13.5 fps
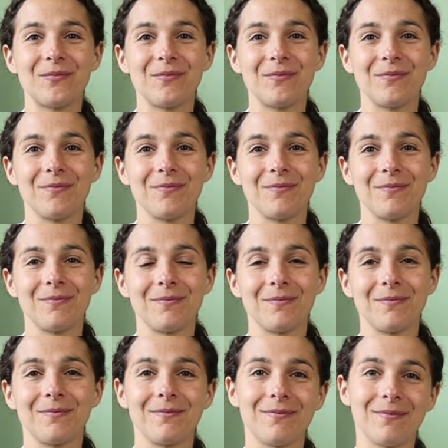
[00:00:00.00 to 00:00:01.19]

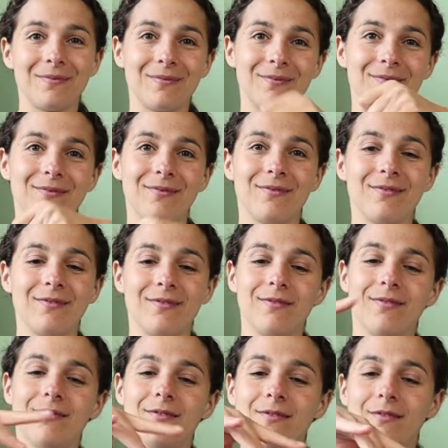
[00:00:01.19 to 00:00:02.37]

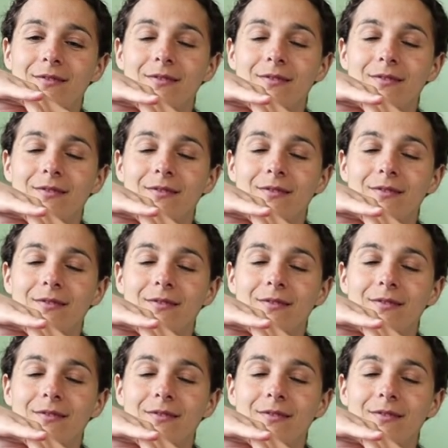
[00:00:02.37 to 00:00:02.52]
Nobody speaks.